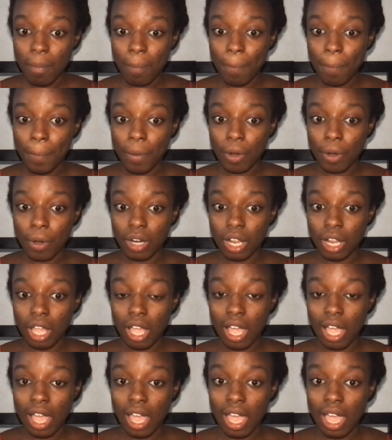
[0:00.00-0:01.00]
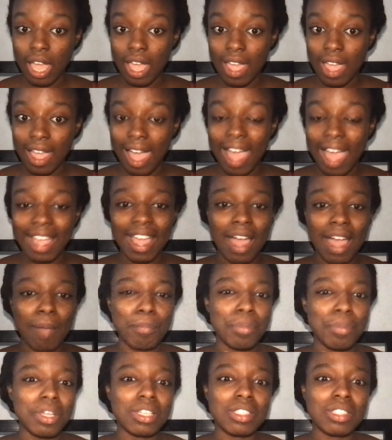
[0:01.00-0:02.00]
But I can't
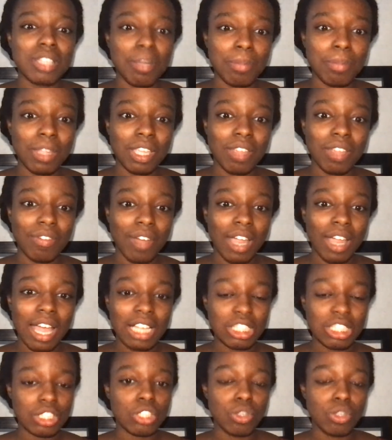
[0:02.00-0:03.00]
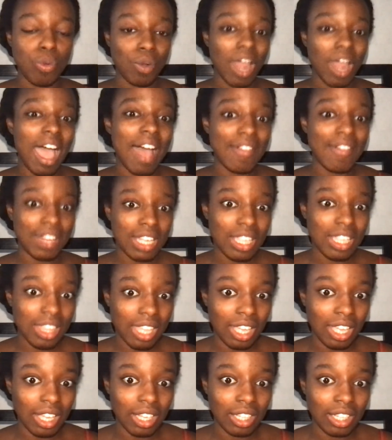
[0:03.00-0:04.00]
bring something if I actually don't have
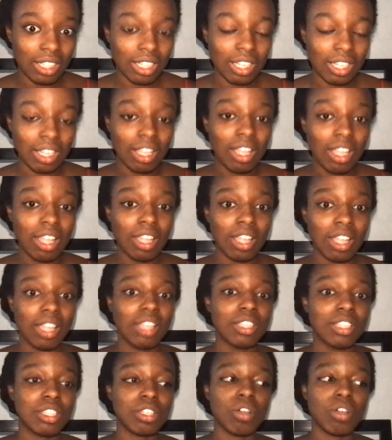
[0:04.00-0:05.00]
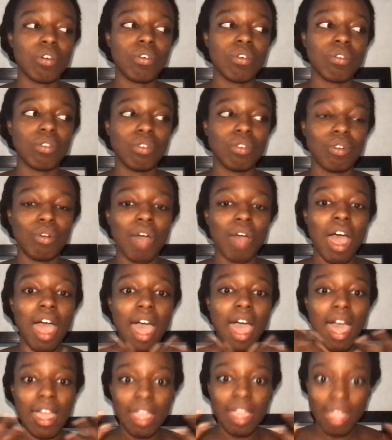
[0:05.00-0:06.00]
anything. So
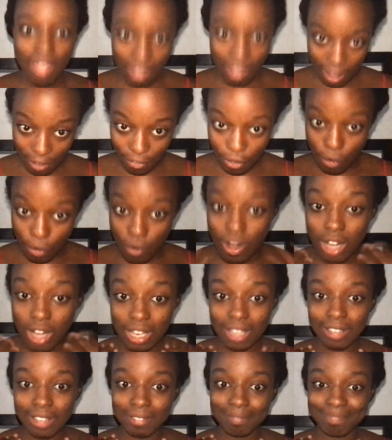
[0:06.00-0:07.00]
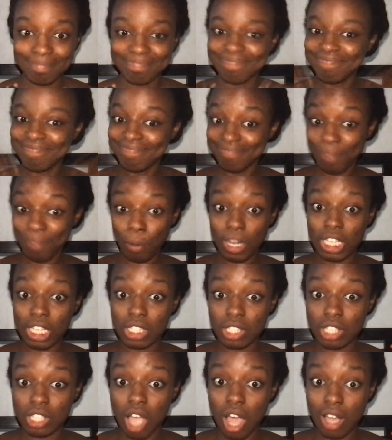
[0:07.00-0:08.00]
if you're ready, I'm willing to
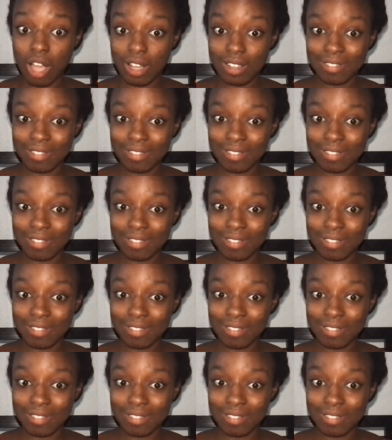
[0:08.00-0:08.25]
talk.